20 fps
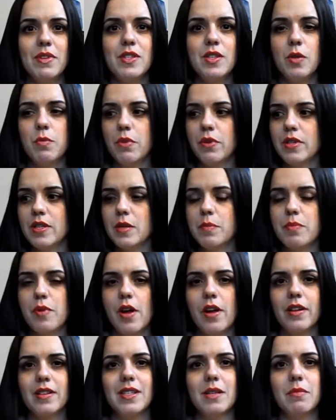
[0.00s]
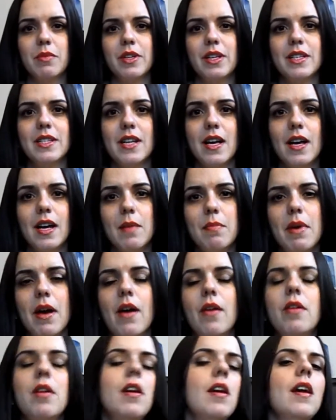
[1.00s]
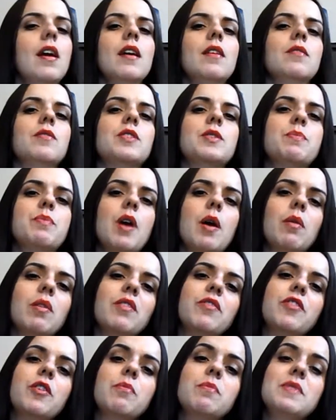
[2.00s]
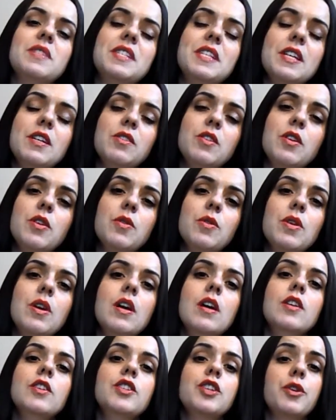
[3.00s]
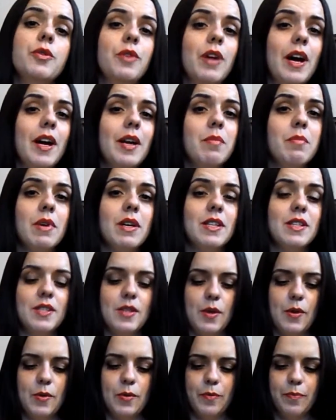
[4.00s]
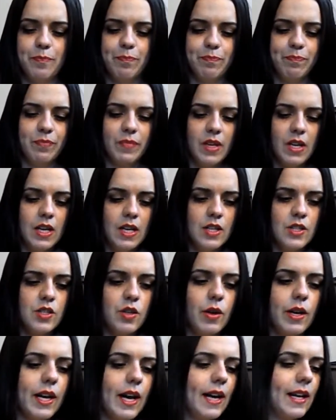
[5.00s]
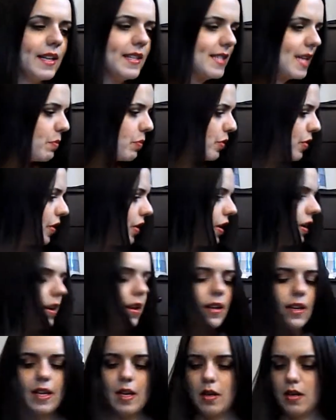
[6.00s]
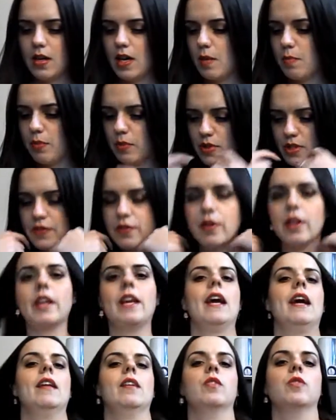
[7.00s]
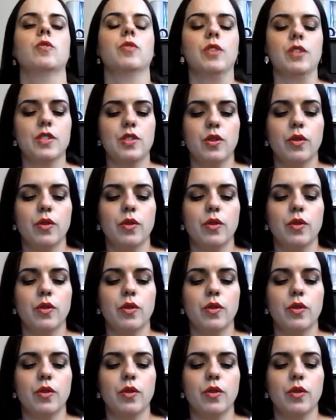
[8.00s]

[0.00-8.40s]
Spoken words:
So most of the products I'm going to talk about, it was probably from 0 to 9 months old. So I kind of separated in a couple different categories.